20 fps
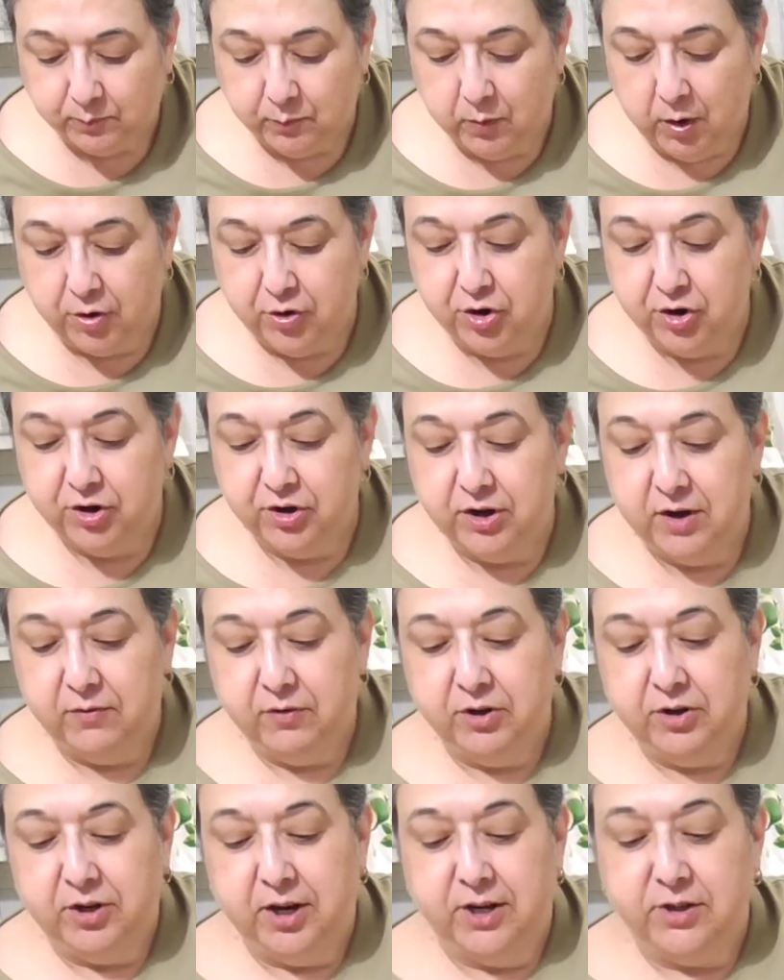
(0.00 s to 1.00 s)
And you can
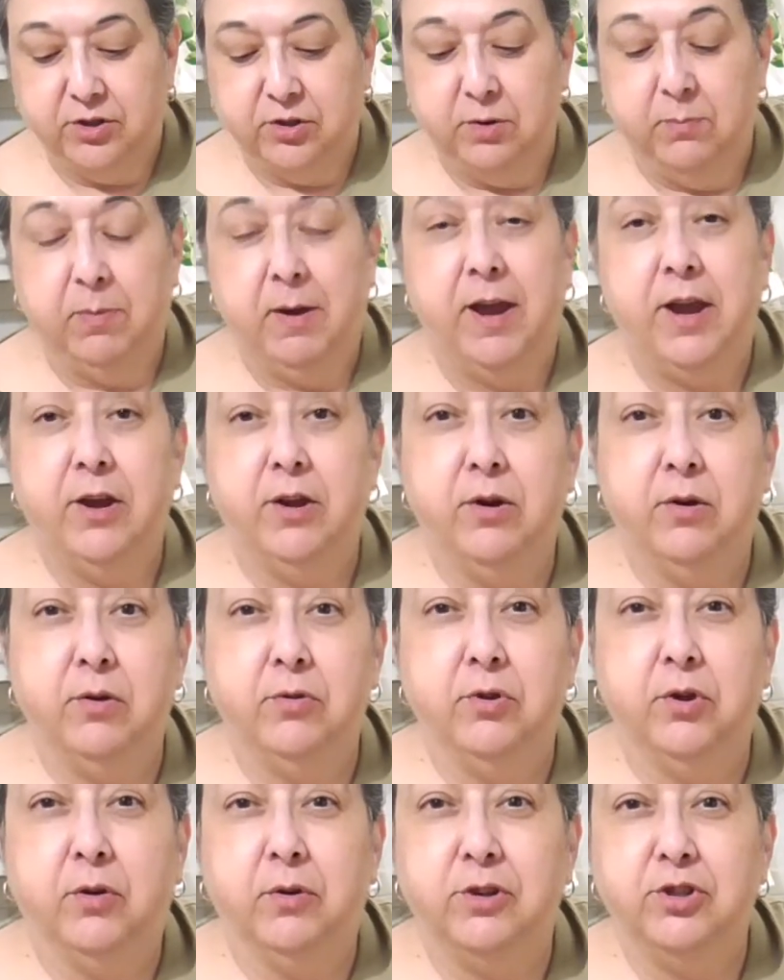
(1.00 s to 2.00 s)
definitely taste the
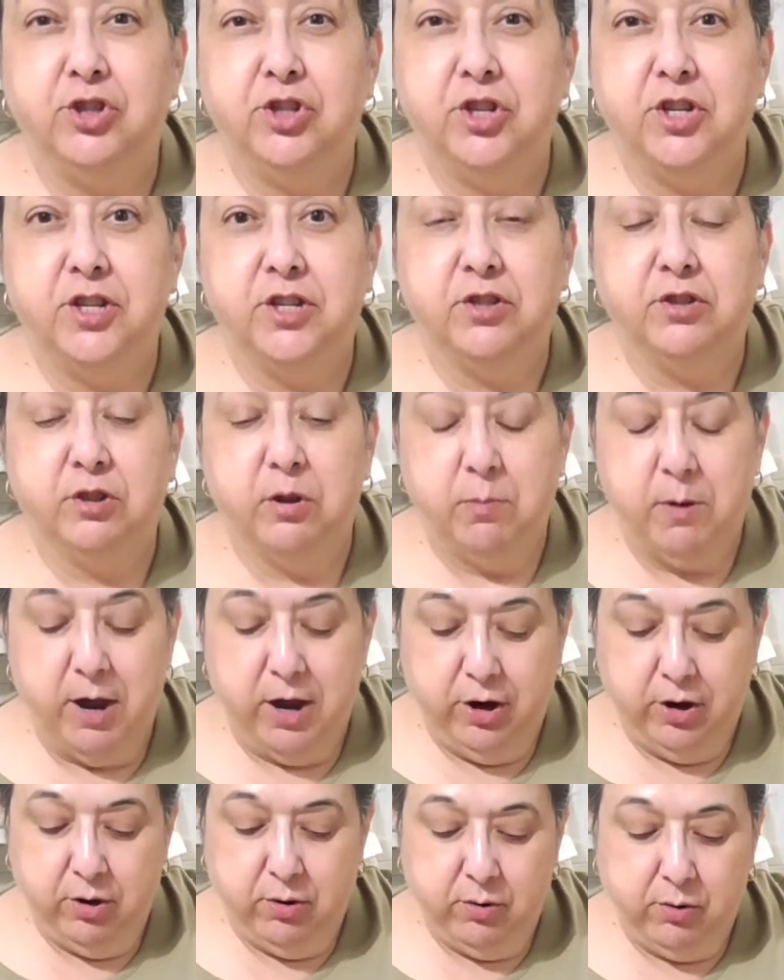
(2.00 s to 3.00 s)
panko, the crunchiness of the
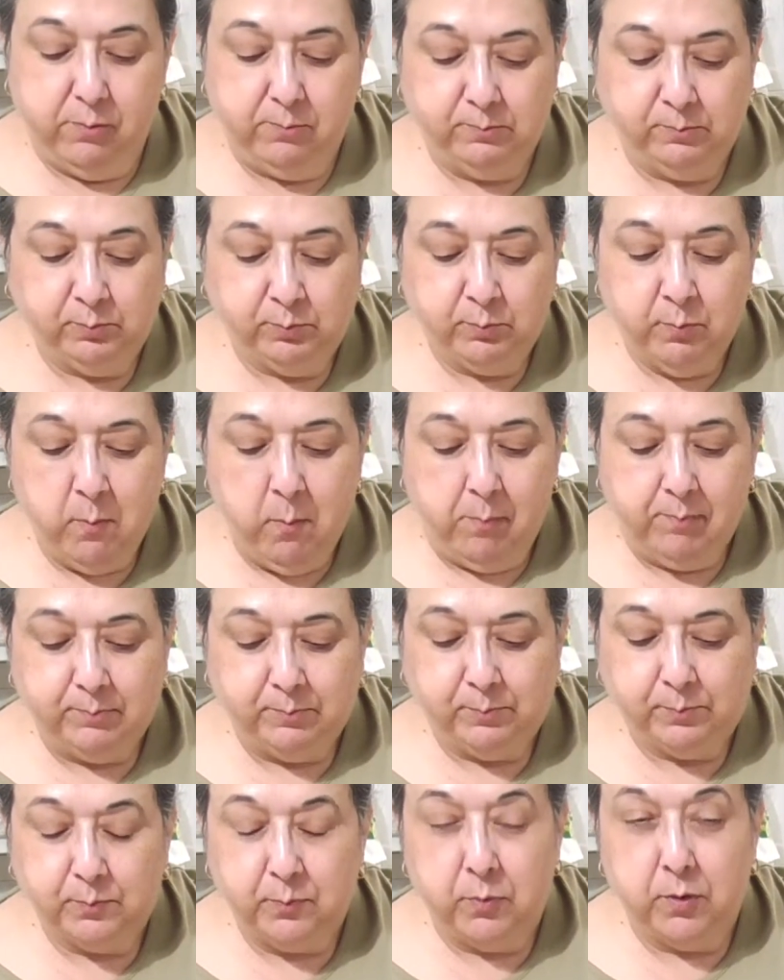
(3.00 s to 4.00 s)
panko.
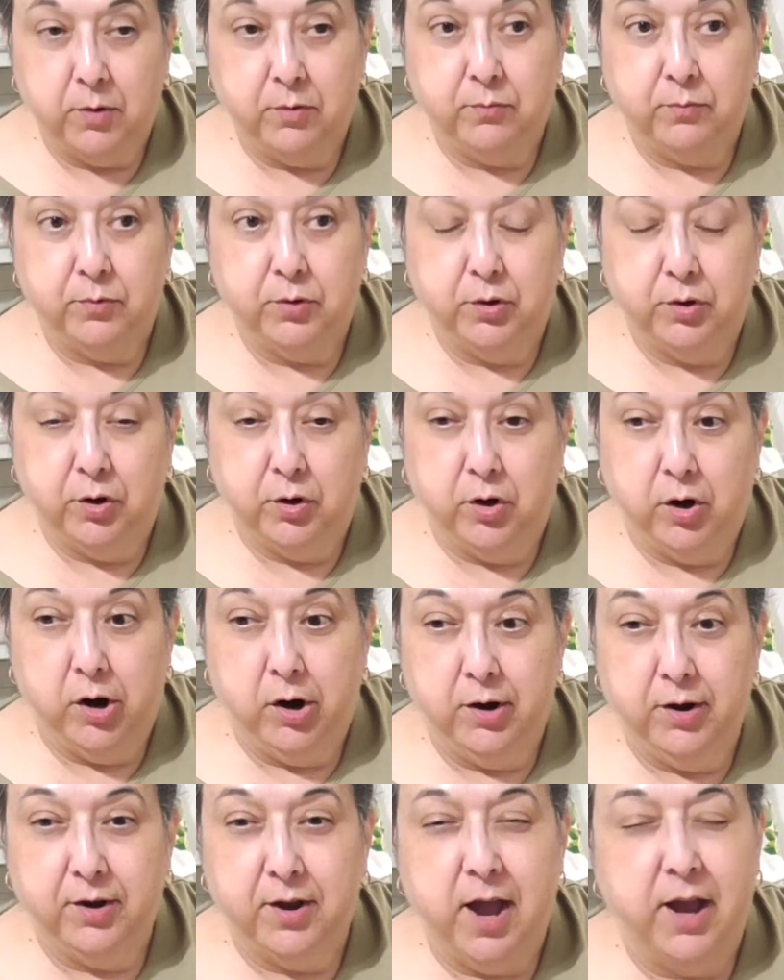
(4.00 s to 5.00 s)
Do the
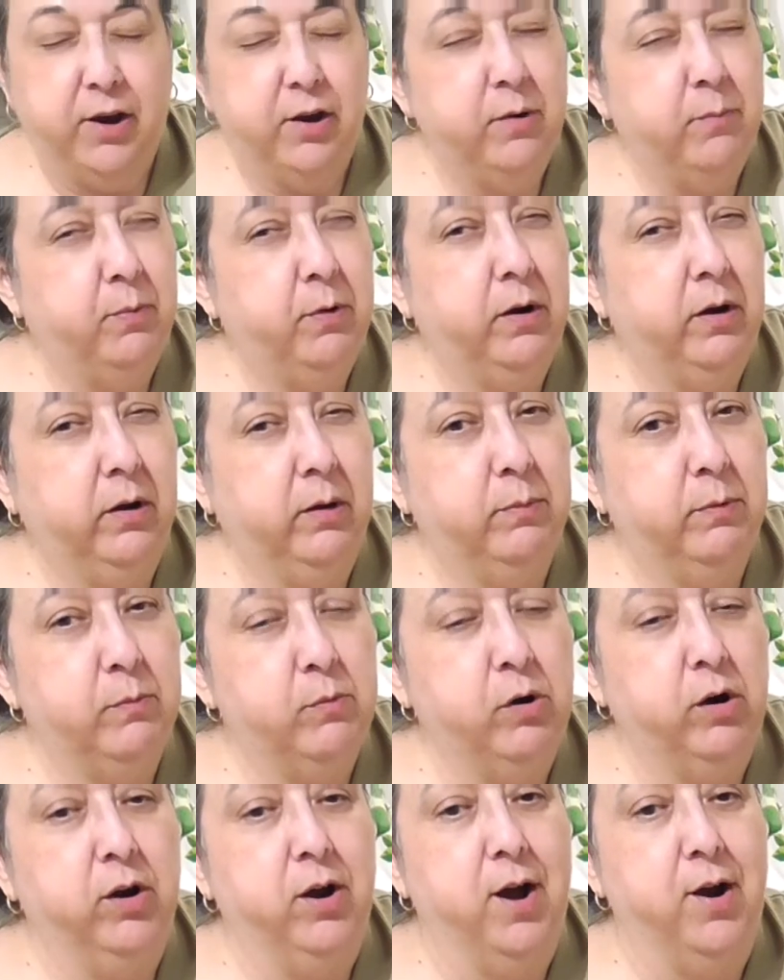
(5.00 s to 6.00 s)
garlic. I could have put a little bit
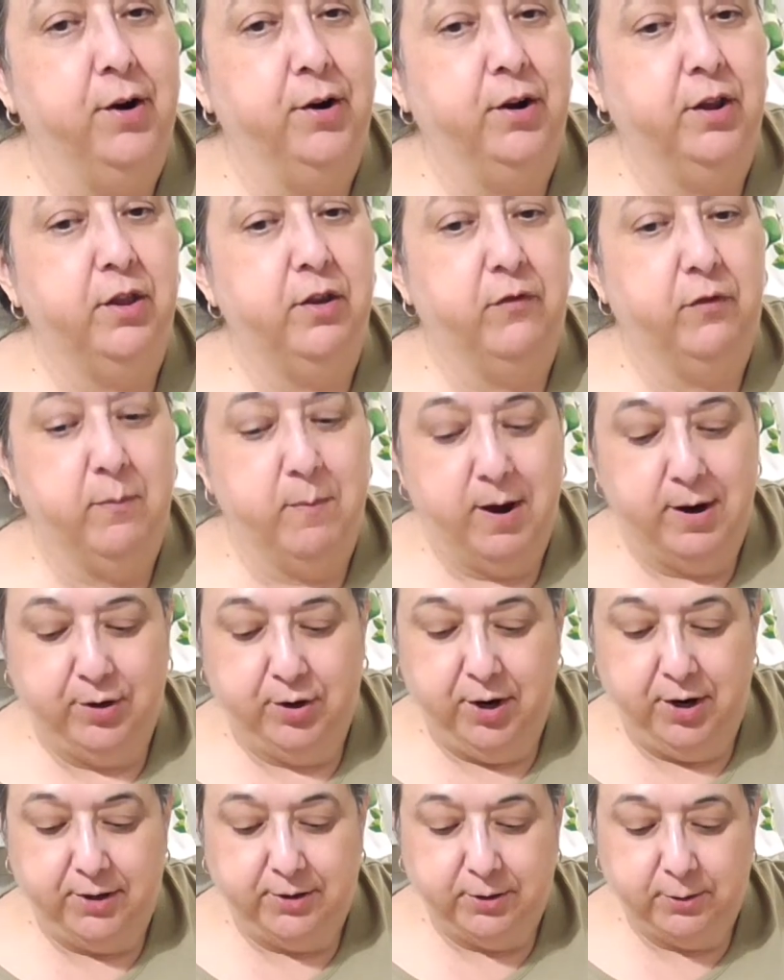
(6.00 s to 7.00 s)
more garlic in there for my
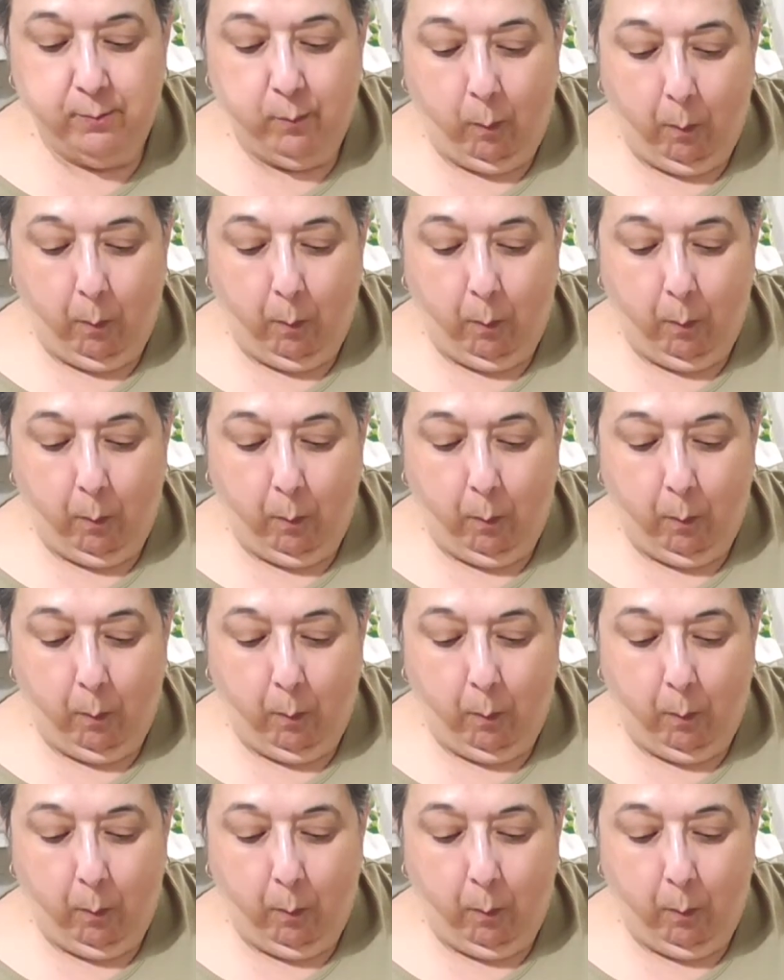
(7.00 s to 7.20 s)
taste.